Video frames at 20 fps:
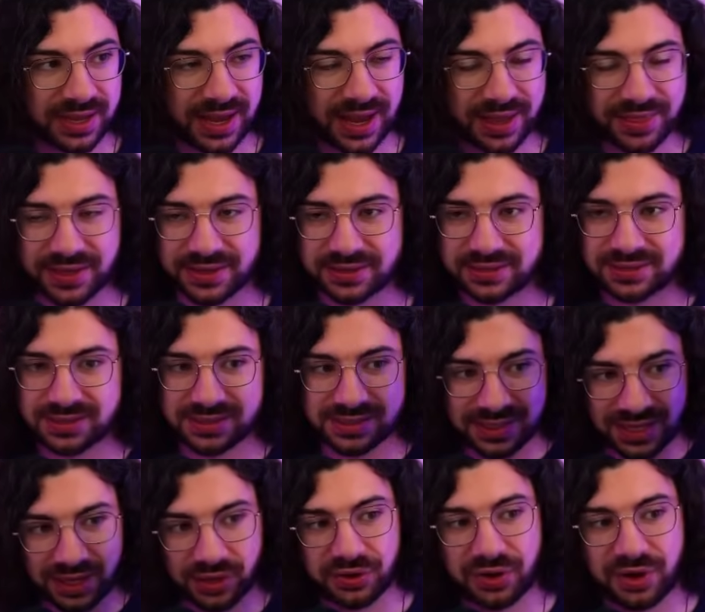and then
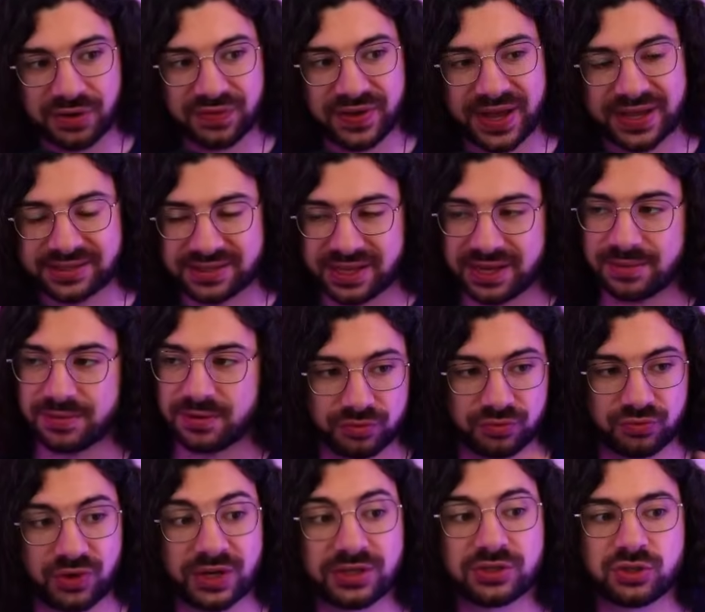seal it off as they
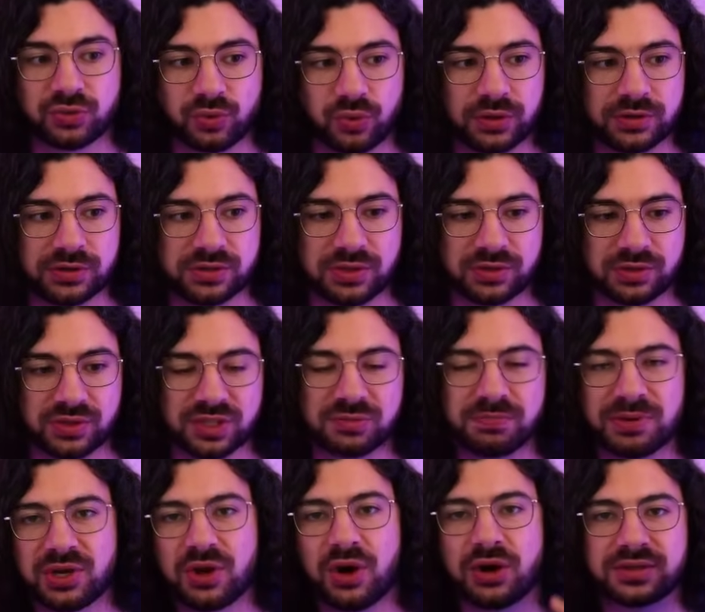run towards you, just
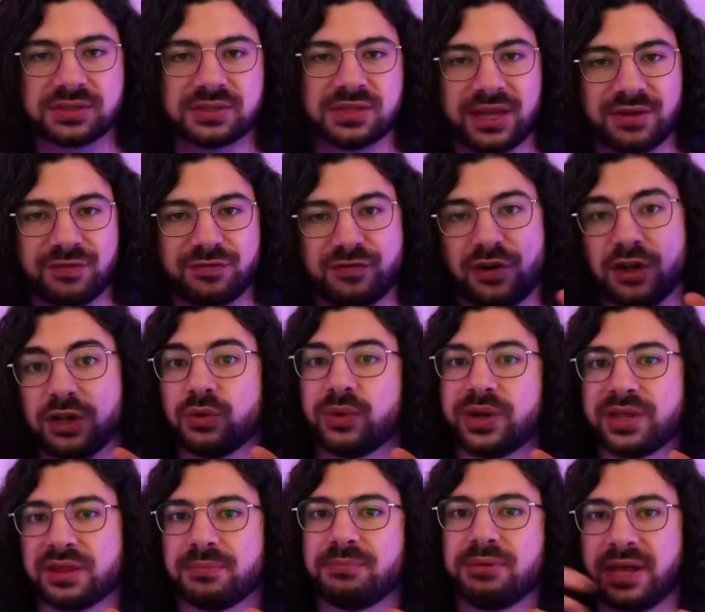because they're
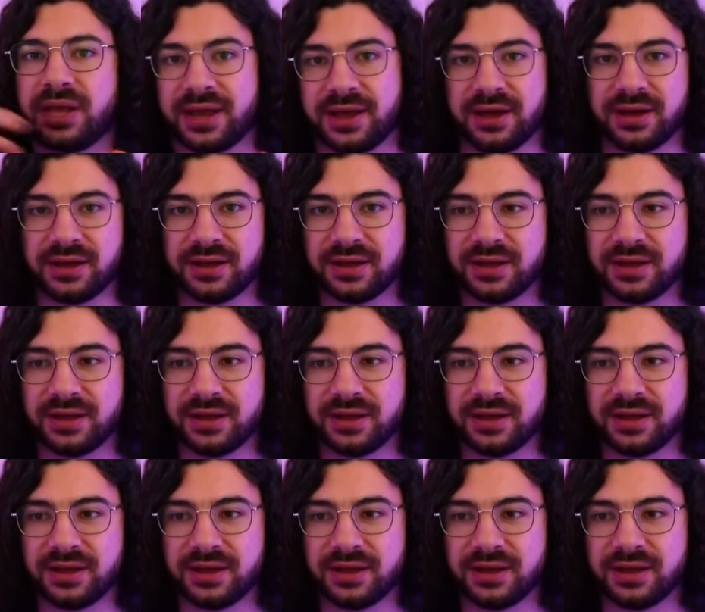following the player.